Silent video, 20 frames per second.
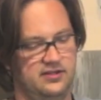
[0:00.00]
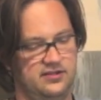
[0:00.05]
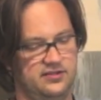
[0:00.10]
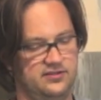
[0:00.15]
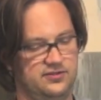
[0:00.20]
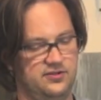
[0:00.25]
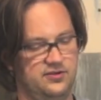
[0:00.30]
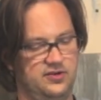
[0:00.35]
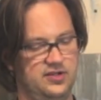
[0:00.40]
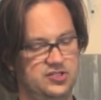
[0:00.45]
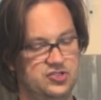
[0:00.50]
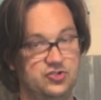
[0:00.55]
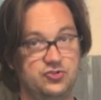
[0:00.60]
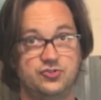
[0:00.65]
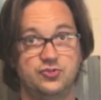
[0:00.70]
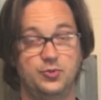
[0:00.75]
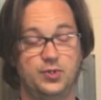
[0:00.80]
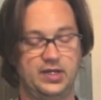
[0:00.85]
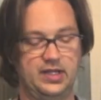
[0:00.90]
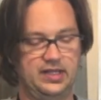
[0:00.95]
So as you're
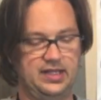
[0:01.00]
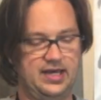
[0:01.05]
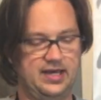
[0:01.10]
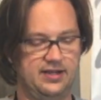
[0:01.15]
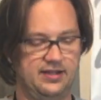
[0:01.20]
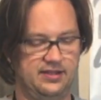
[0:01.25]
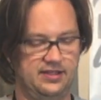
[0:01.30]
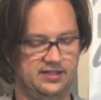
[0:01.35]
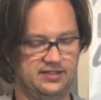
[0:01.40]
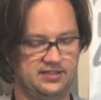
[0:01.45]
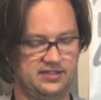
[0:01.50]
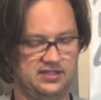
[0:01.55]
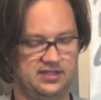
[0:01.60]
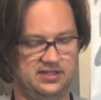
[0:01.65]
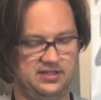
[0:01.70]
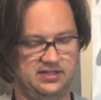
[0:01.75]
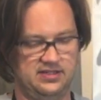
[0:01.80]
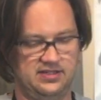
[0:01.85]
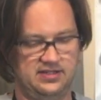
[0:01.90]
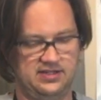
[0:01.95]
doing a lot of this,
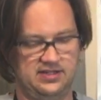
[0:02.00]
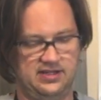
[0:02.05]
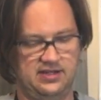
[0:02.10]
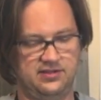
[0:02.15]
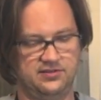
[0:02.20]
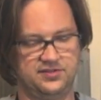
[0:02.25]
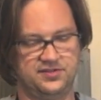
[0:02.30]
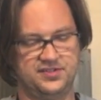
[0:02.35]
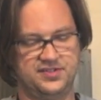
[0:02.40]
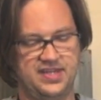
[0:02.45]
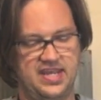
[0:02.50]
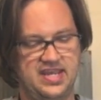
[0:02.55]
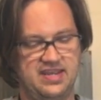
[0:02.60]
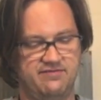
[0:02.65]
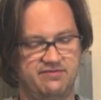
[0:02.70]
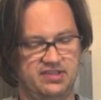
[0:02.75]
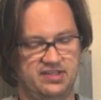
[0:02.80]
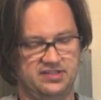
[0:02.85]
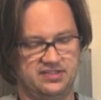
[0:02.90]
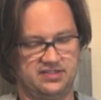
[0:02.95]
I'll
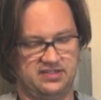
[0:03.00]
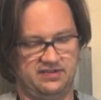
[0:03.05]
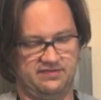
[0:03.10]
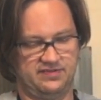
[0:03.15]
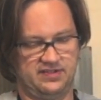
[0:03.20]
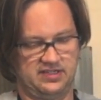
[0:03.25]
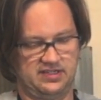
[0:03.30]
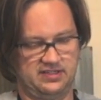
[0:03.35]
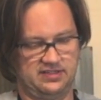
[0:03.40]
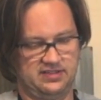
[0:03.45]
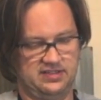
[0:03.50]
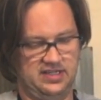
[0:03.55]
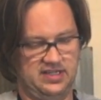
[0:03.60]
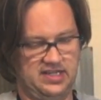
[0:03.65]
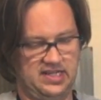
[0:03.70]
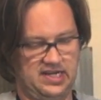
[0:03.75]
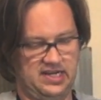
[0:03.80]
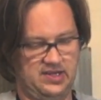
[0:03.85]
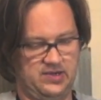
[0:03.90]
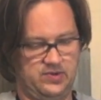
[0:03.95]
save this stuff. Like I'll
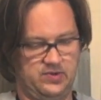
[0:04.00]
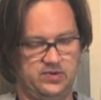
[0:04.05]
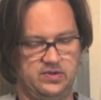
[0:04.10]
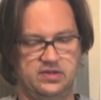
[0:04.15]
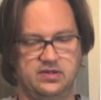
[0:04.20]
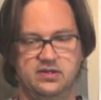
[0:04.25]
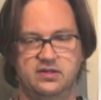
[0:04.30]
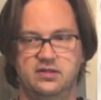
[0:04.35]
take it out,